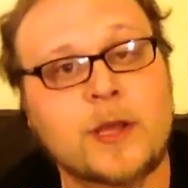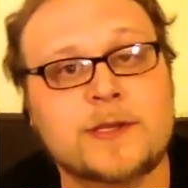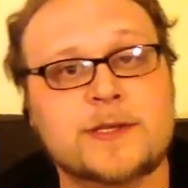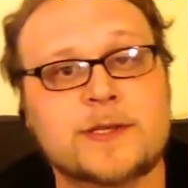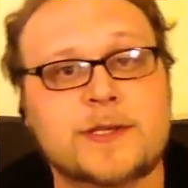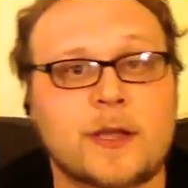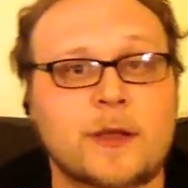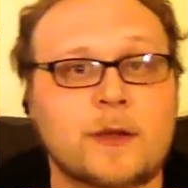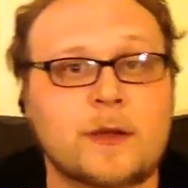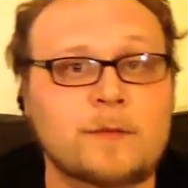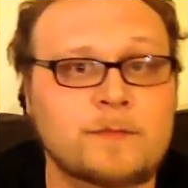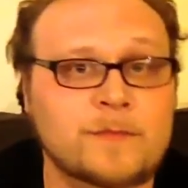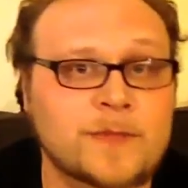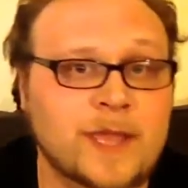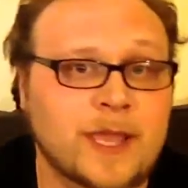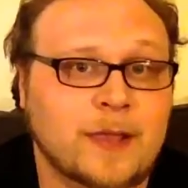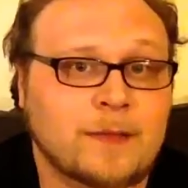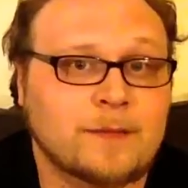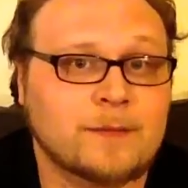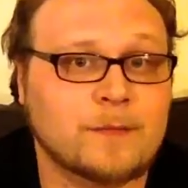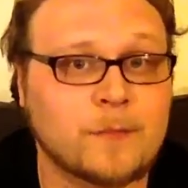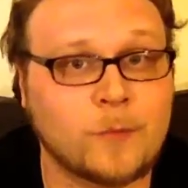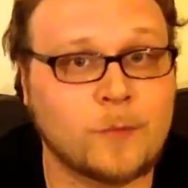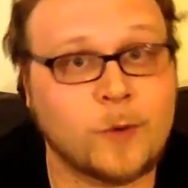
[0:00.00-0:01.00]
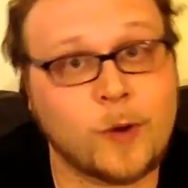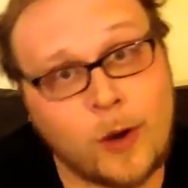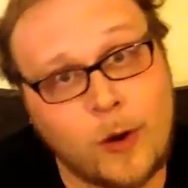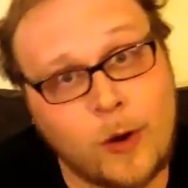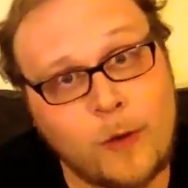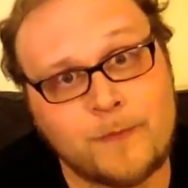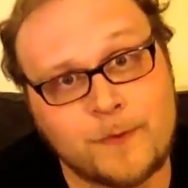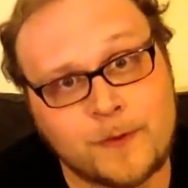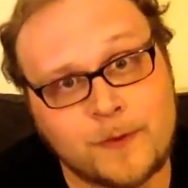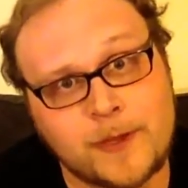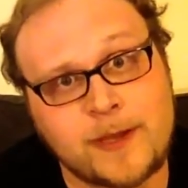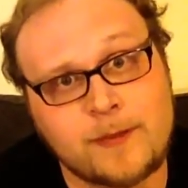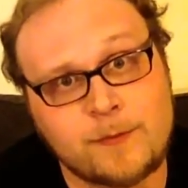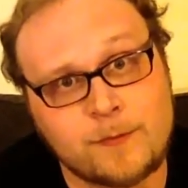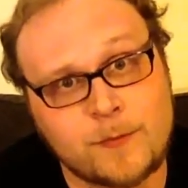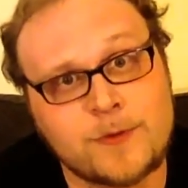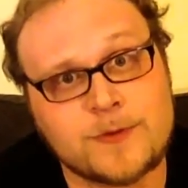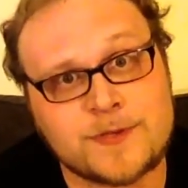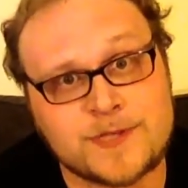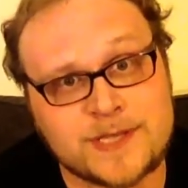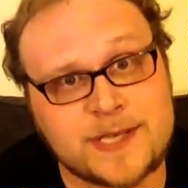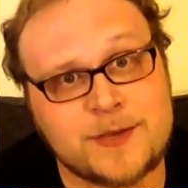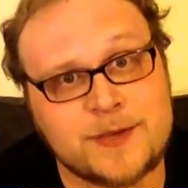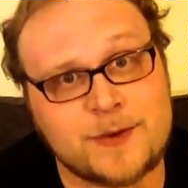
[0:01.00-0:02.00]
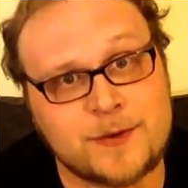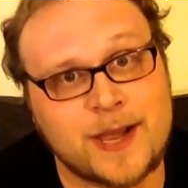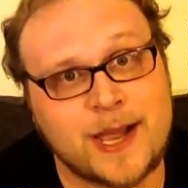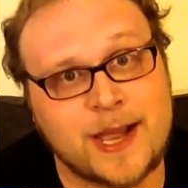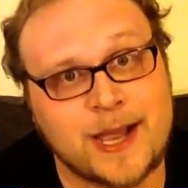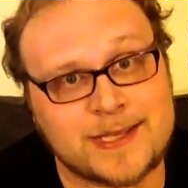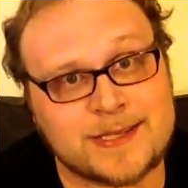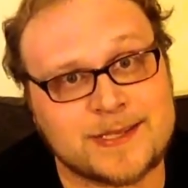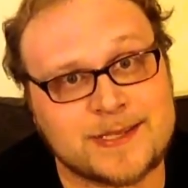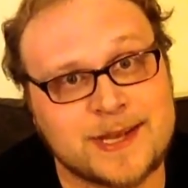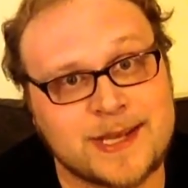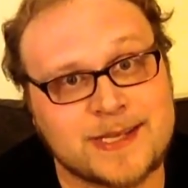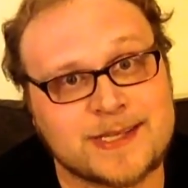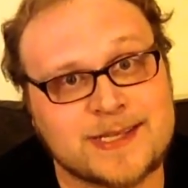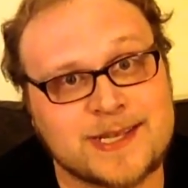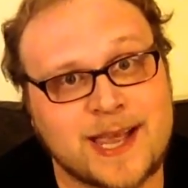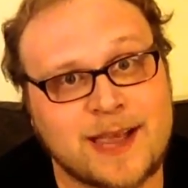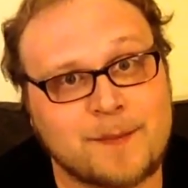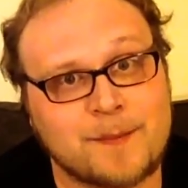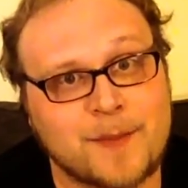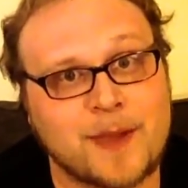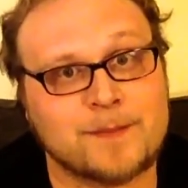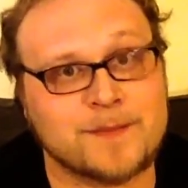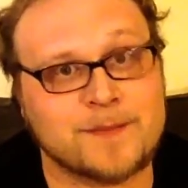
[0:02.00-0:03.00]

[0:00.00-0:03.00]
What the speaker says: So yeah, well, hopefully we'll see you guys next time.